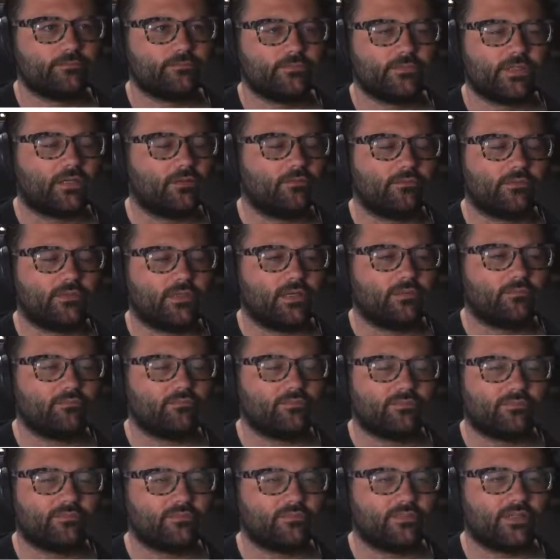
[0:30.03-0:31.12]
No,
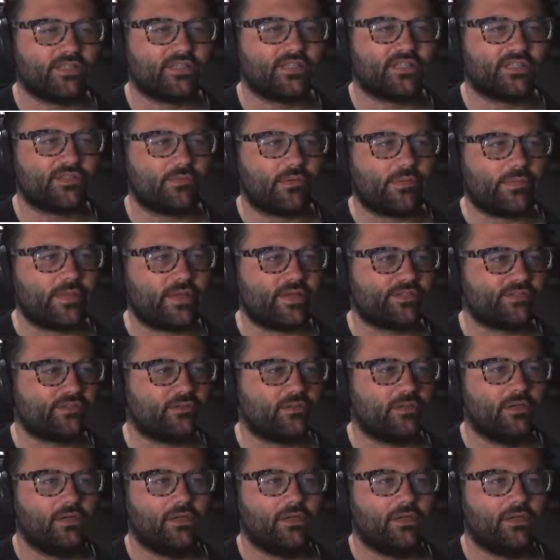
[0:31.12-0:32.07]
this is the remaster.